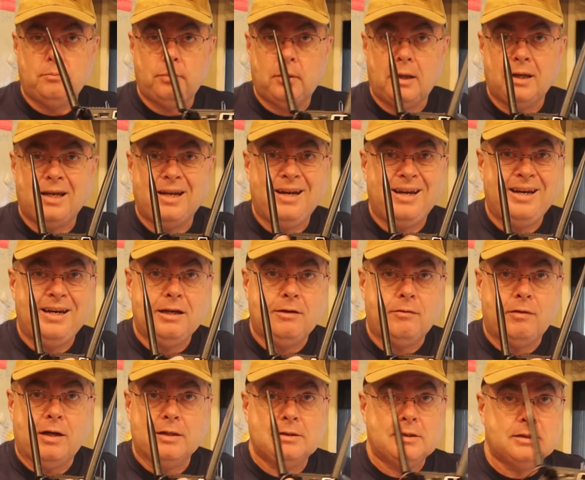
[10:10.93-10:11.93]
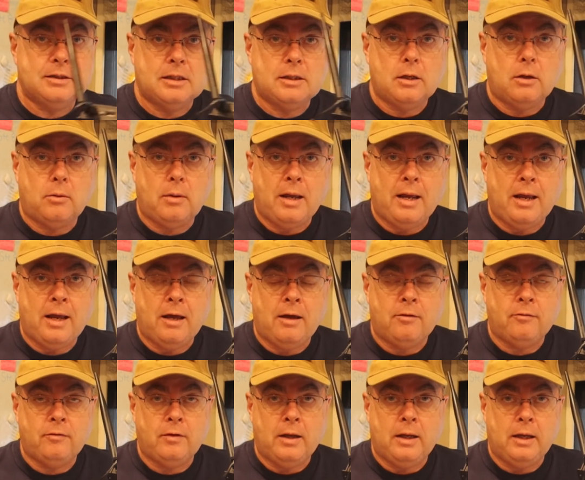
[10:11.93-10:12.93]
plug in any devices that don't
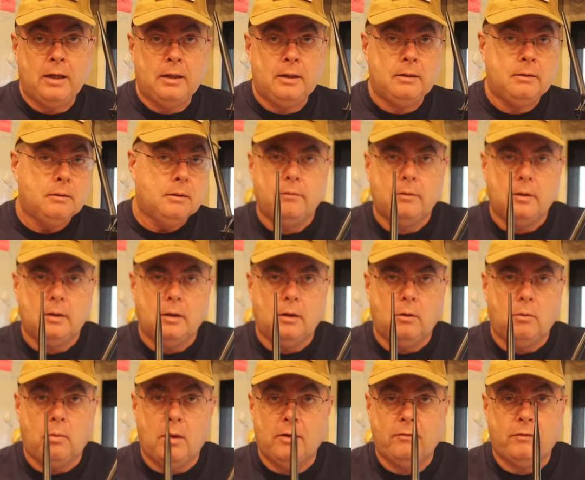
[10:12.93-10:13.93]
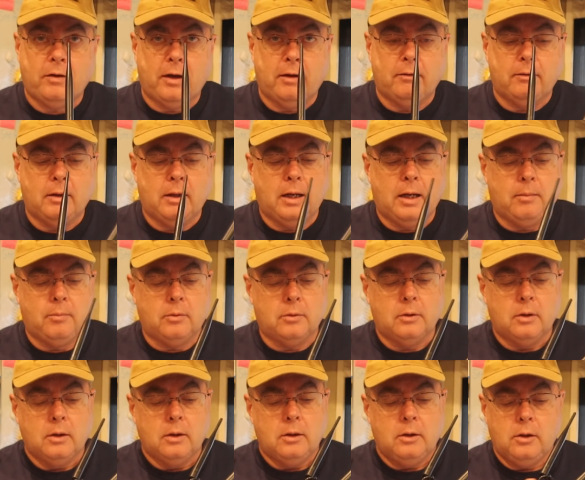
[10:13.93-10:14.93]
have a Wi-Fi enabled.